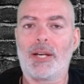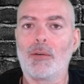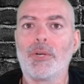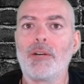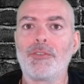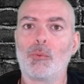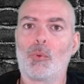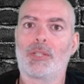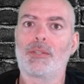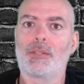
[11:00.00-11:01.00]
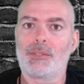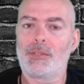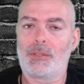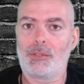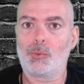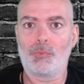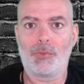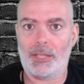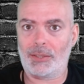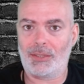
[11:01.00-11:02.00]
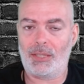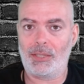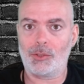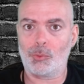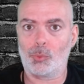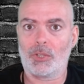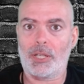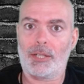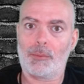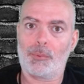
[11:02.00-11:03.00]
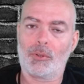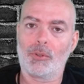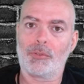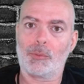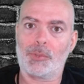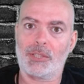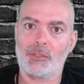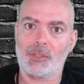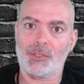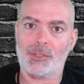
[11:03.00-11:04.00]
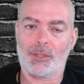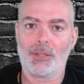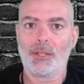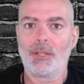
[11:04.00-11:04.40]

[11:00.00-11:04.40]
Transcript: whatever you want. These LEDs will light up all over the place on this thing.